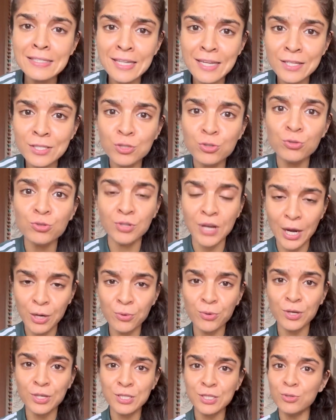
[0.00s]
things to try to
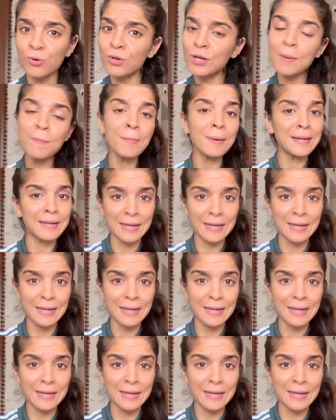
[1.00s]
console him, but